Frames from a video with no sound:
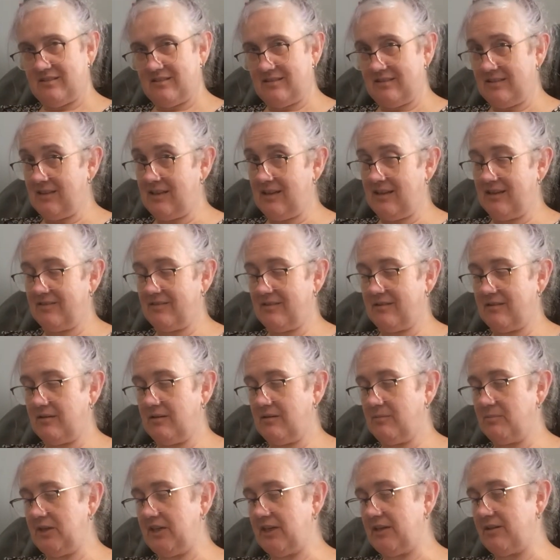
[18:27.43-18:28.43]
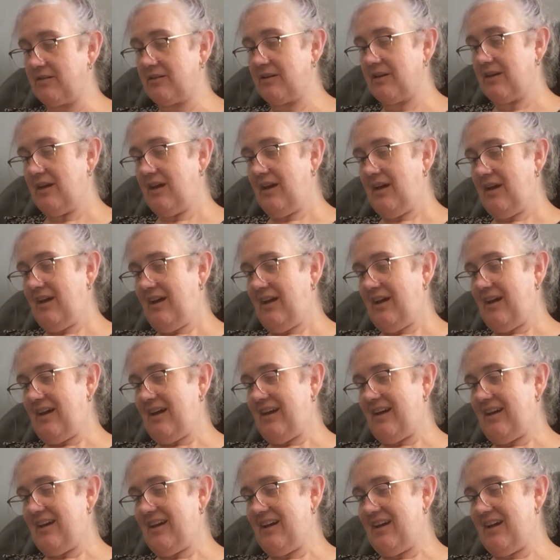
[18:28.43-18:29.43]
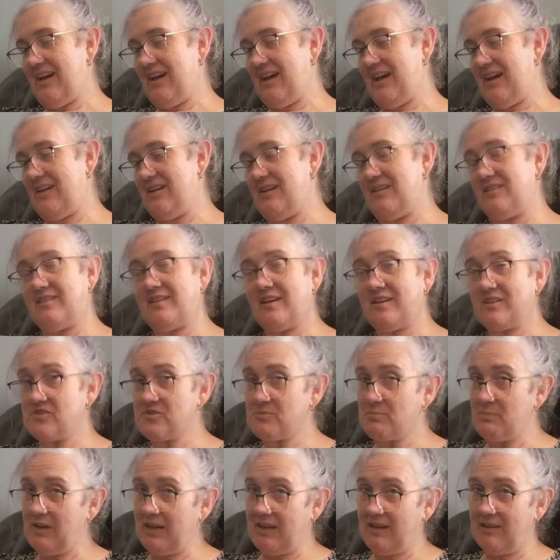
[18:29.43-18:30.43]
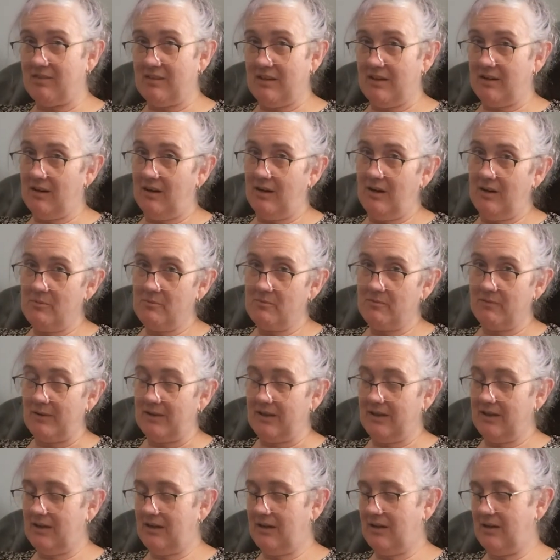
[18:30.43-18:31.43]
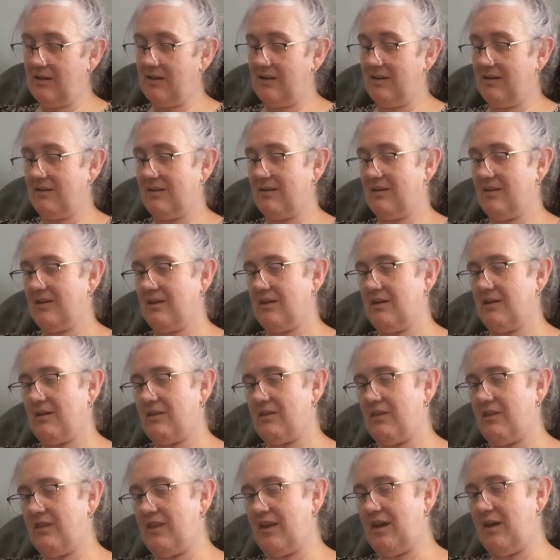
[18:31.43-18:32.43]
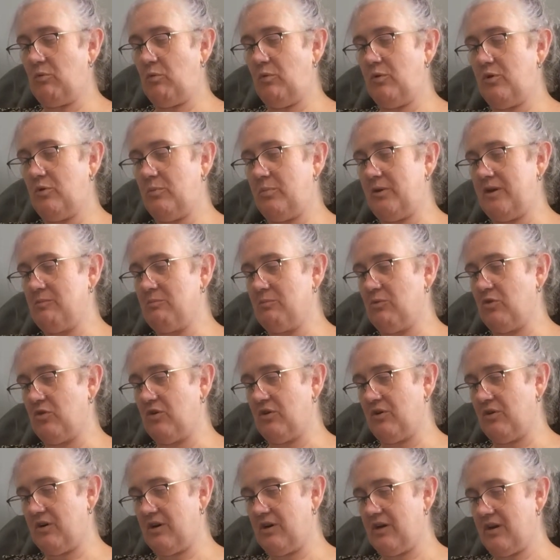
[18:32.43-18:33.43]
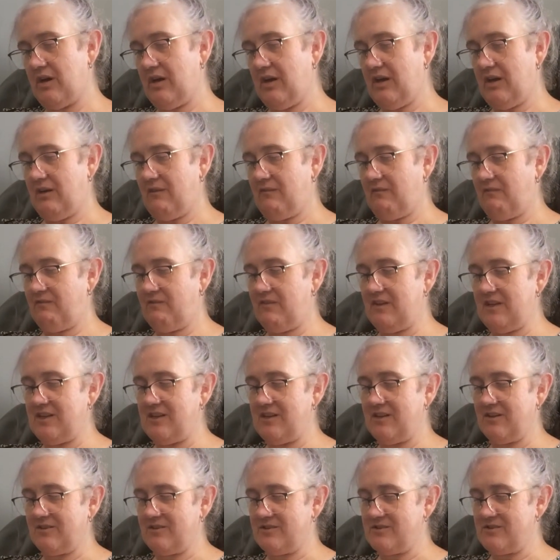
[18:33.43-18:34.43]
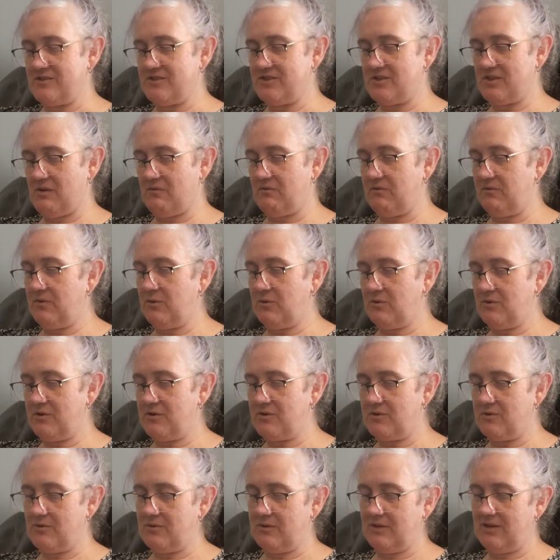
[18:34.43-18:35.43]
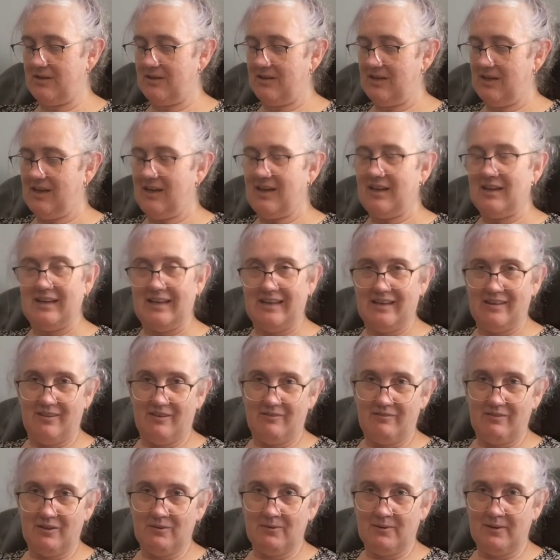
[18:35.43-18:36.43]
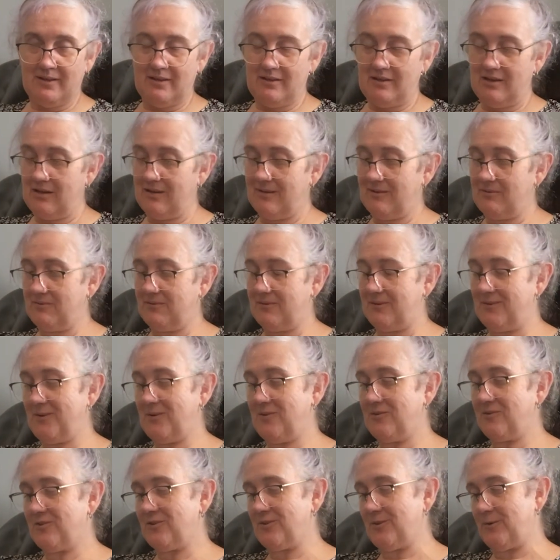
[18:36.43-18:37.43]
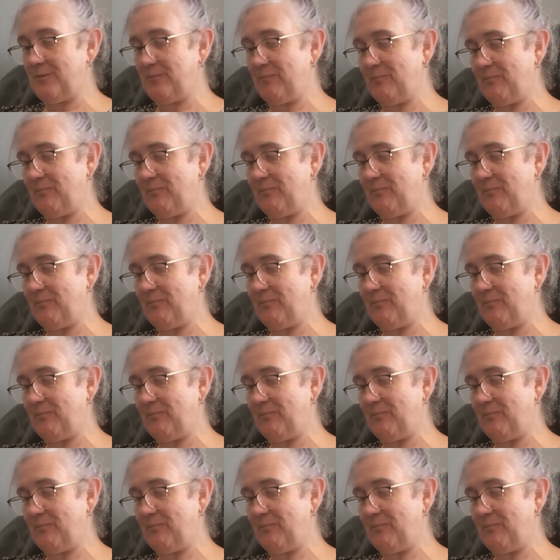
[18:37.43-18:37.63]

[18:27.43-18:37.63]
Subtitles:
last little bit. And it does mean that hopefully there will be more videos for you in the very near future.